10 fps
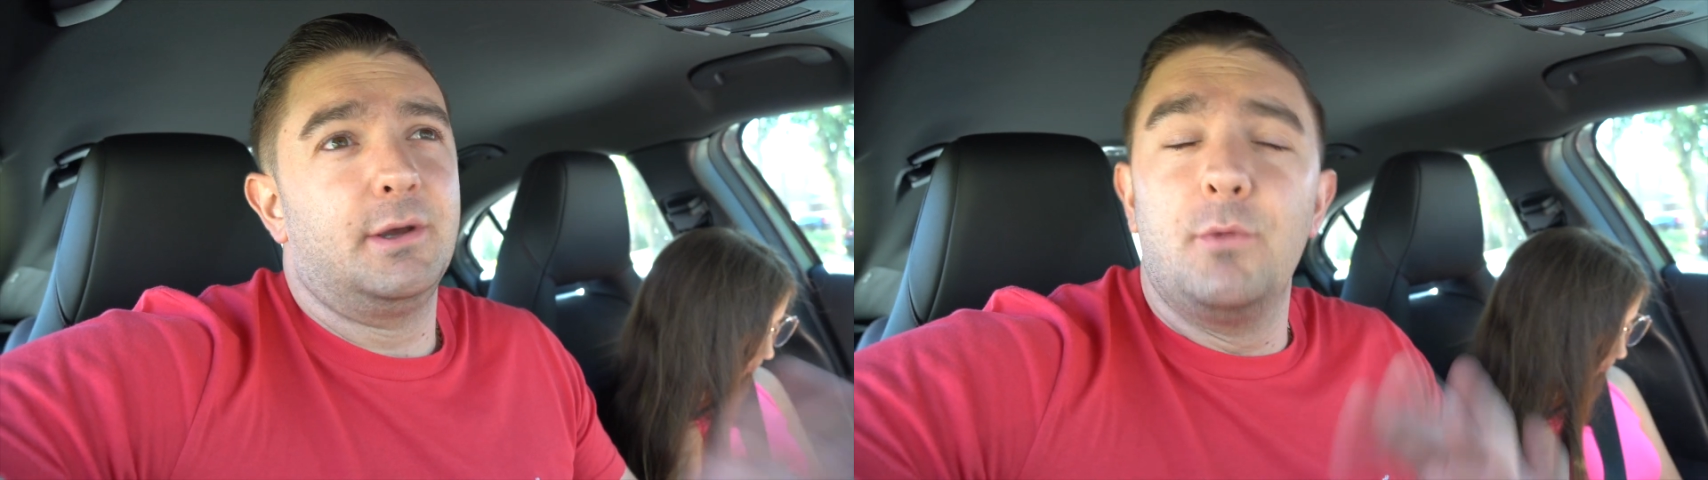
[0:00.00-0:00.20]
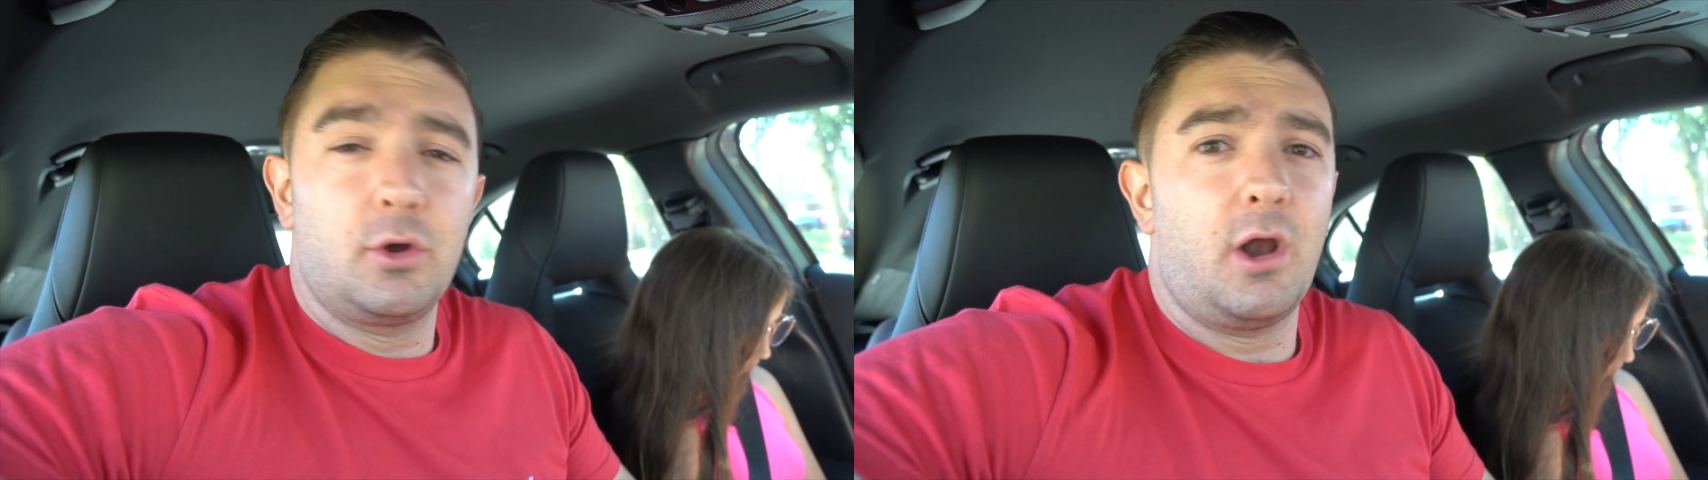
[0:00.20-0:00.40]

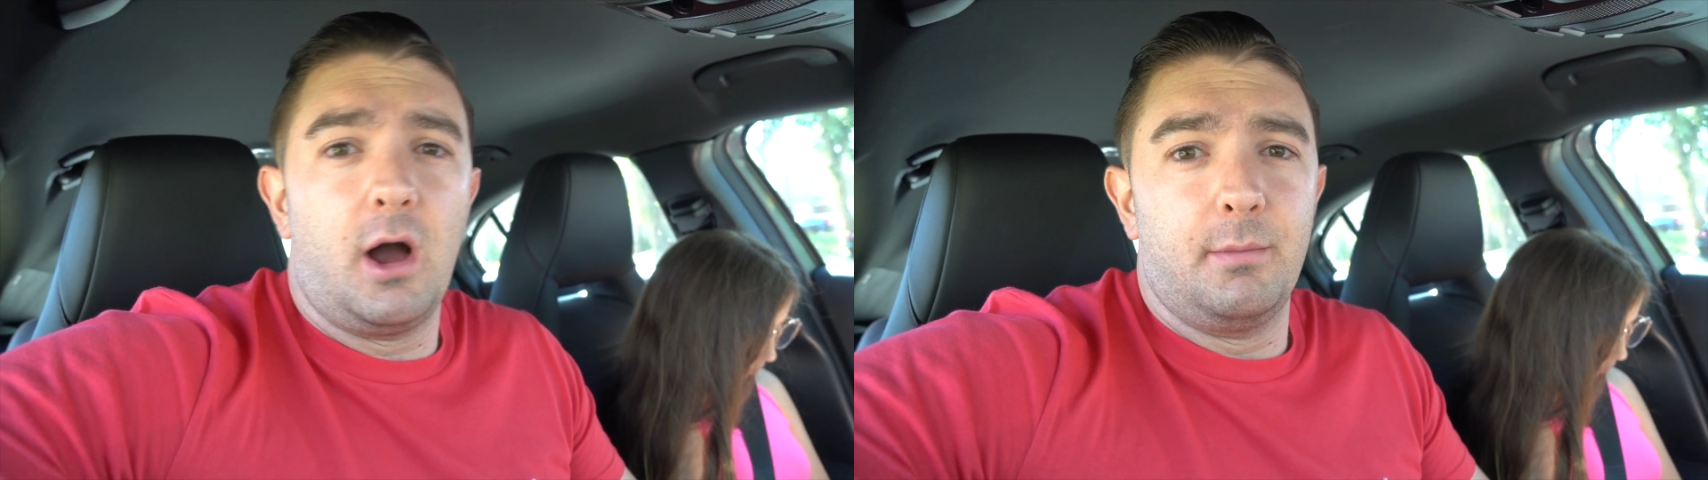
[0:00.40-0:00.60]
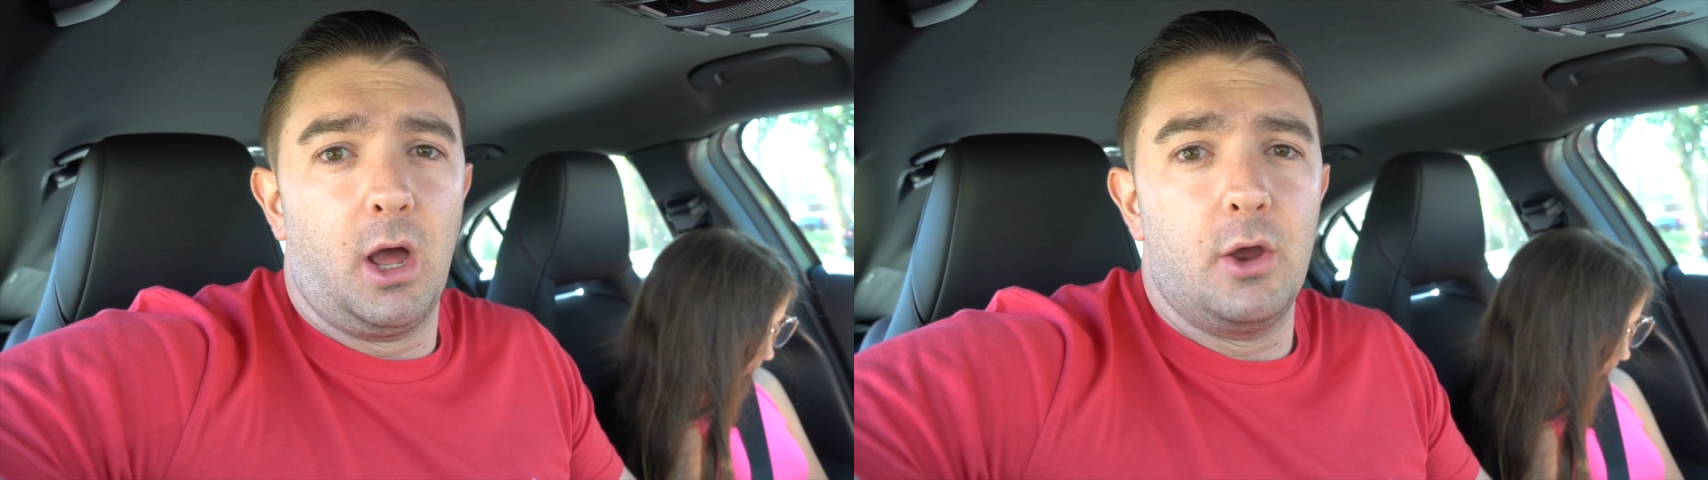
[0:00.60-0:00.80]
so I'm not going to
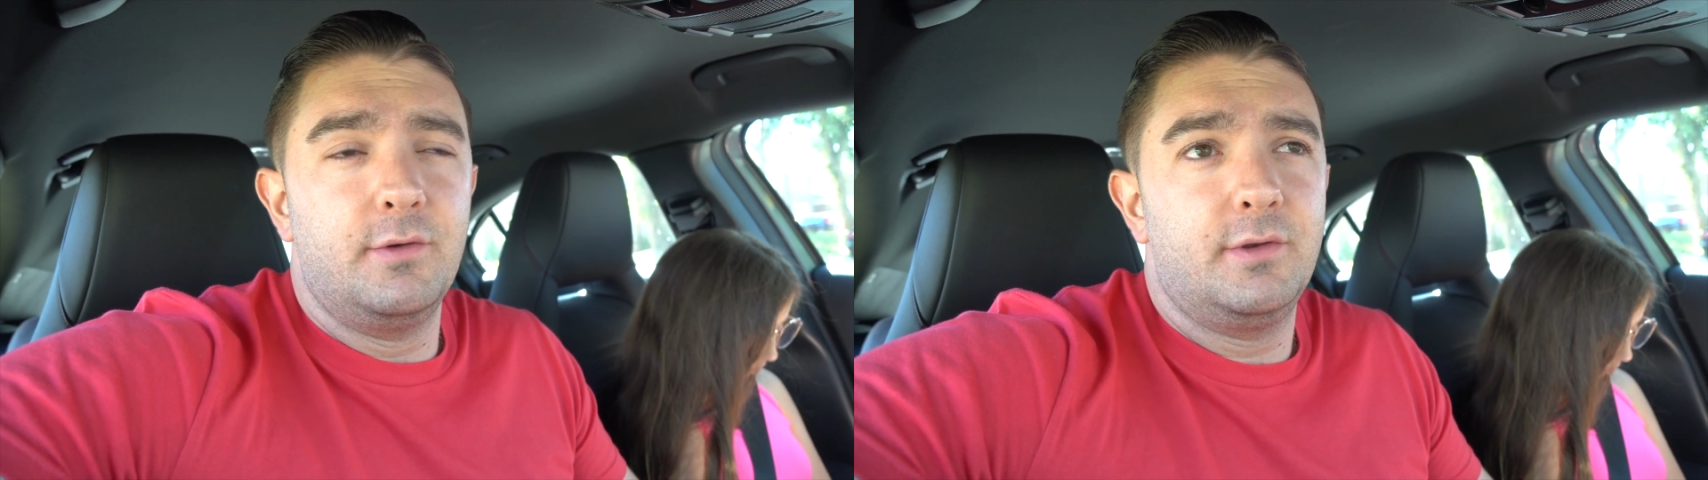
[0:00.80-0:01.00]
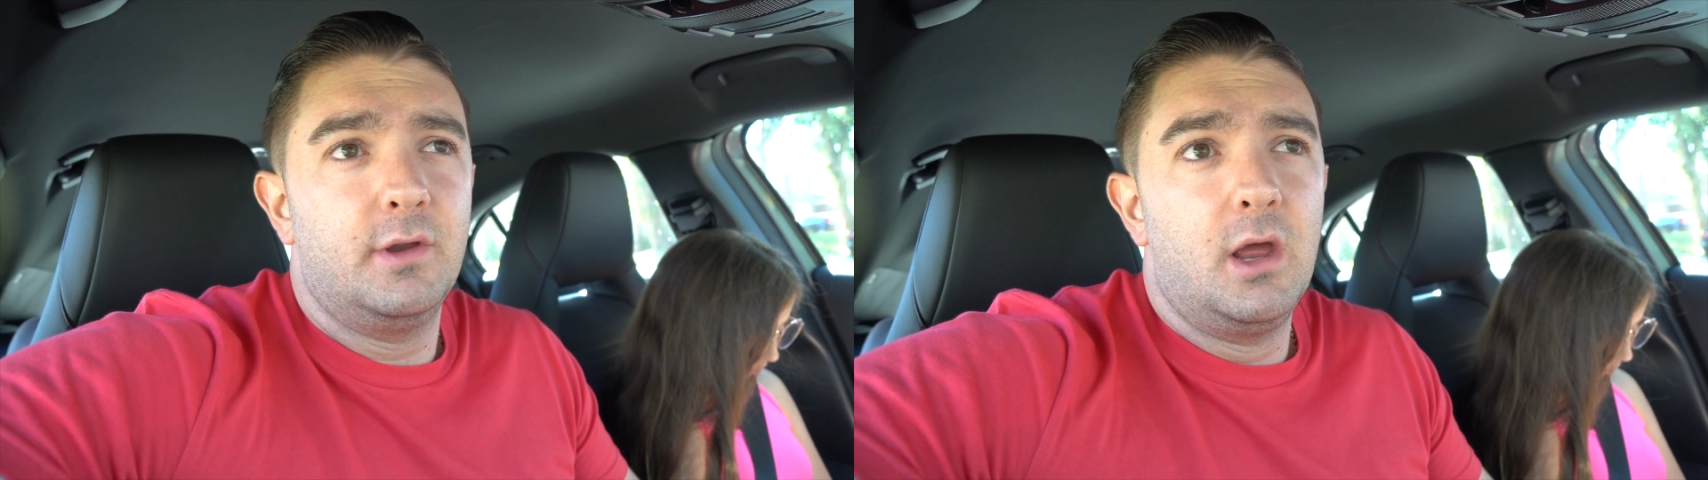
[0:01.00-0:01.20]

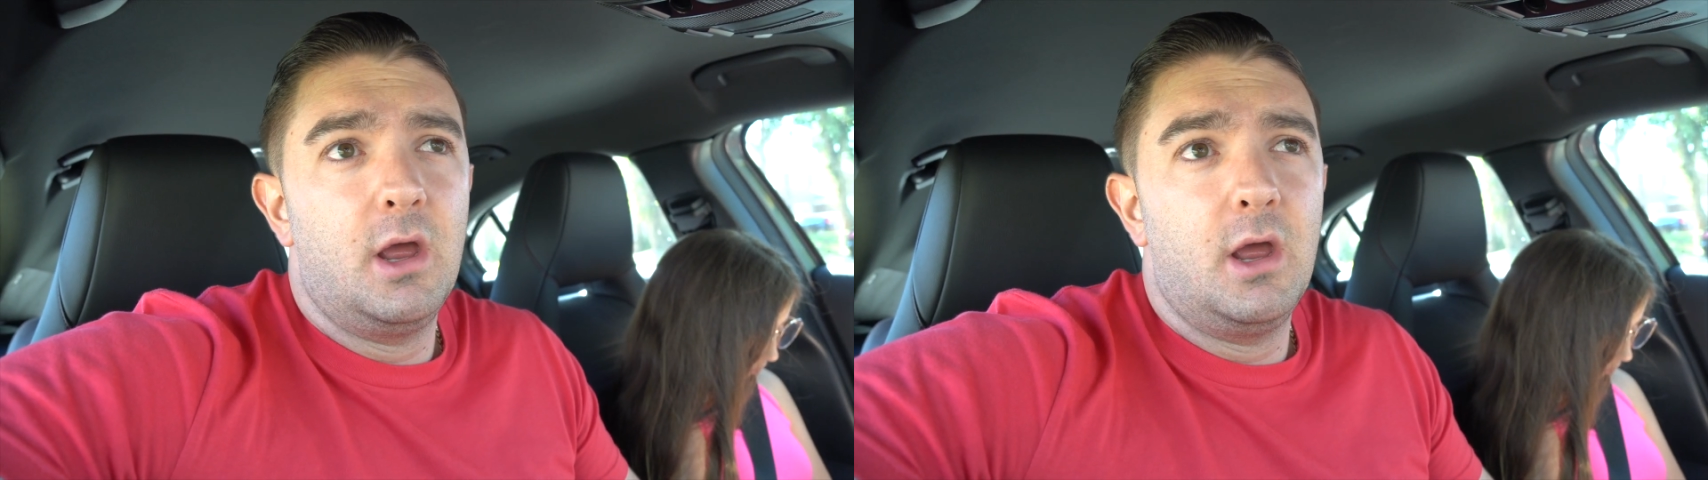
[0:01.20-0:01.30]
upload.